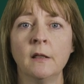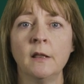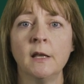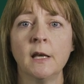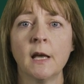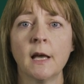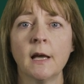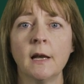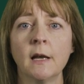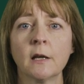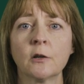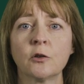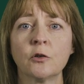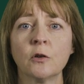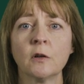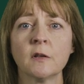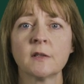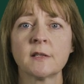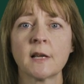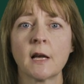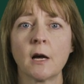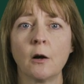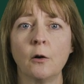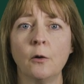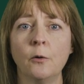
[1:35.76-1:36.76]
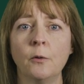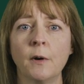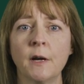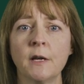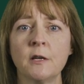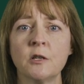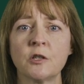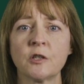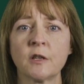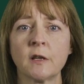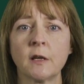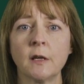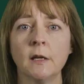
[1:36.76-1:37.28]
The electrons are
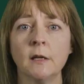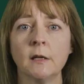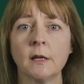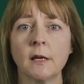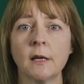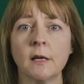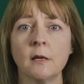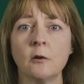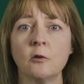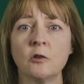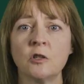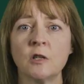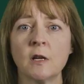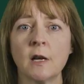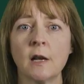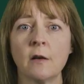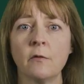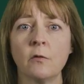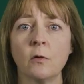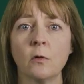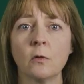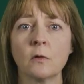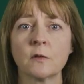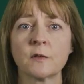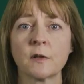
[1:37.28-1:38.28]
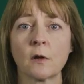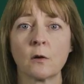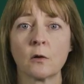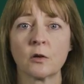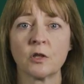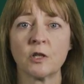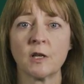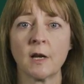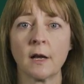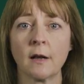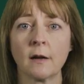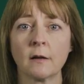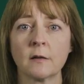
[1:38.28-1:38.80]
arranged in energy levels or
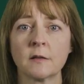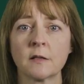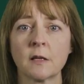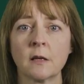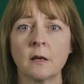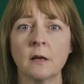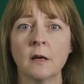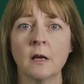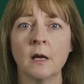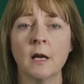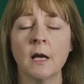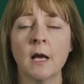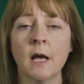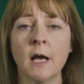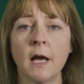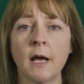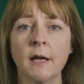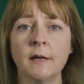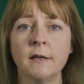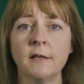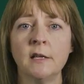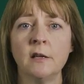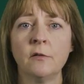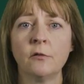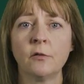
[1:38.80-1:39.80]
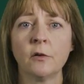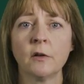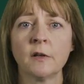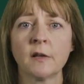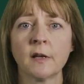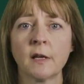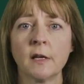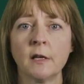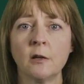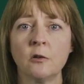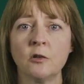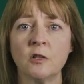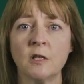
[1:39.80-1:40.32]
shells, and different
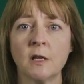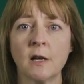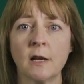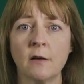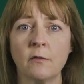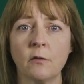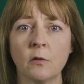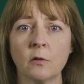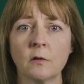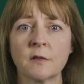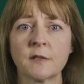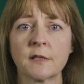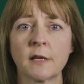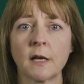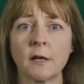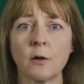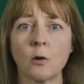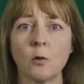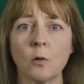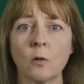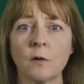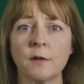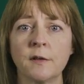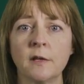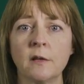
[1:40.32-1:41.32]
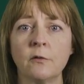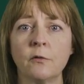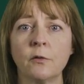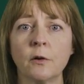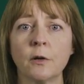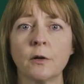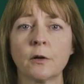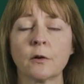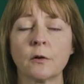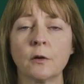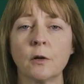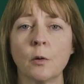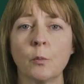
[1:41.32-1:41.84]
energy levels can hold
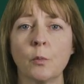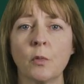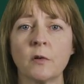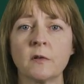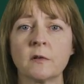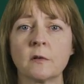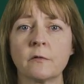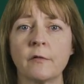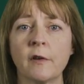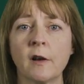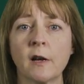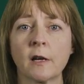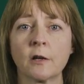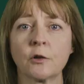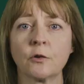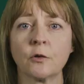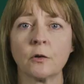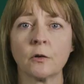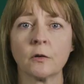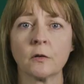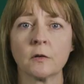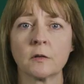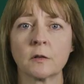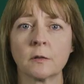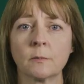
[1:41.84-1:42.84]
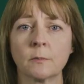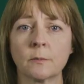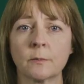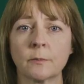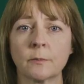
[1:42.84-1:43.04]
different numbers of electrons.